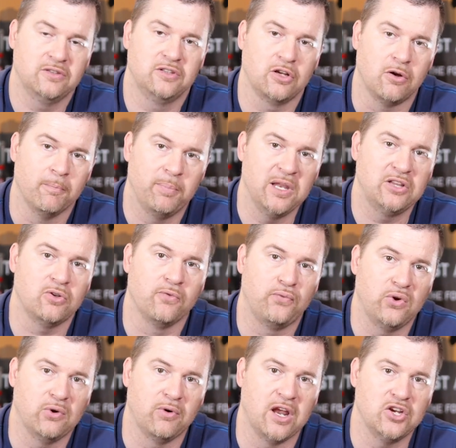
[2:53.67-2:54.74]
the complete
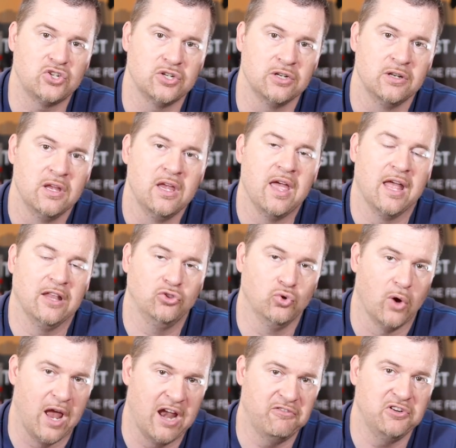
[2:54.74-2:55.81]
configuration and do
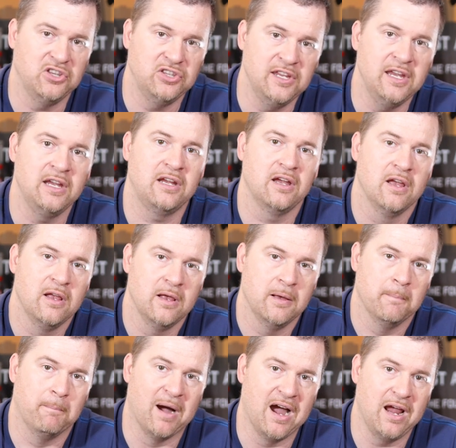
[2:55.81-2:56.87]
everything
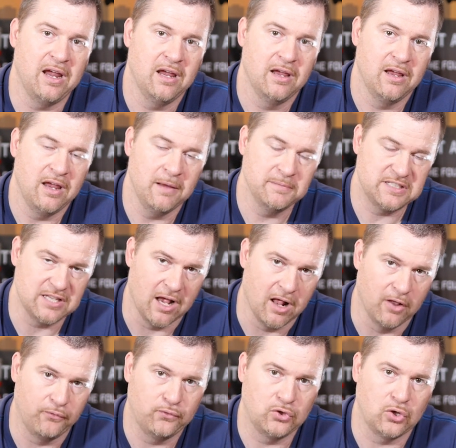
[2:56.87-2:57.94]
by
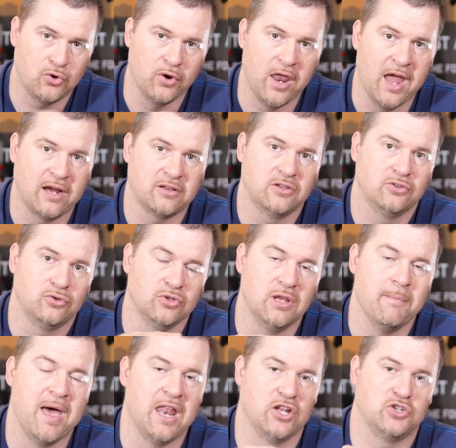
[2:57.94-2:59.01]
himself to connect to the
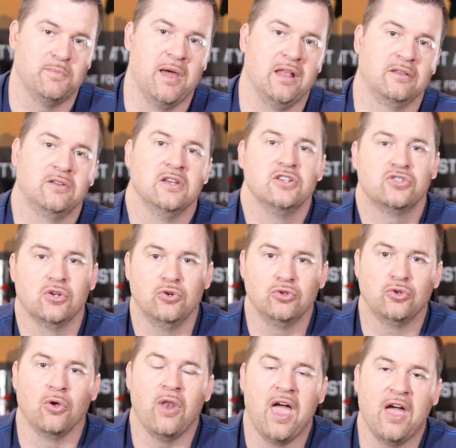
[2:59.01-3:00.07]
management, so you
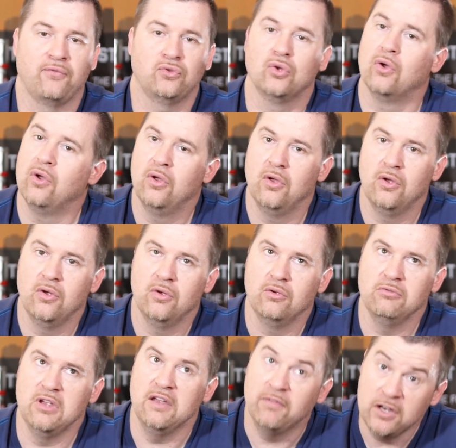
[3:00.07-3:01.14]
don't have to
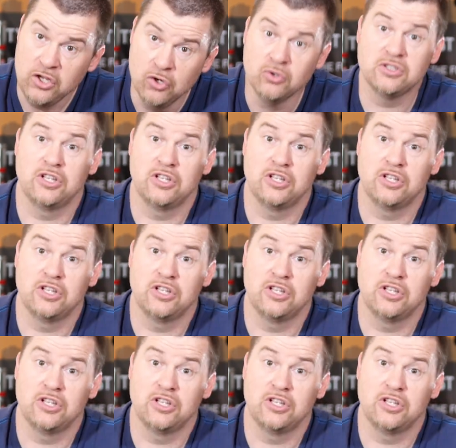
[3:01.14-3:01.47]
even use the